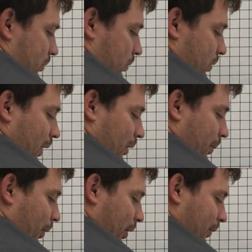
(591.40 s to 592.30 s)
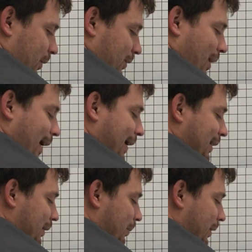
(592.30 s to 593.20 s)
till the point of his
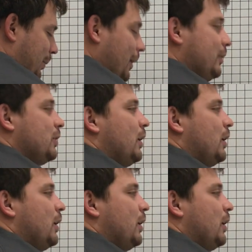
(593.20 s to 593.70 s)
death, pretty much.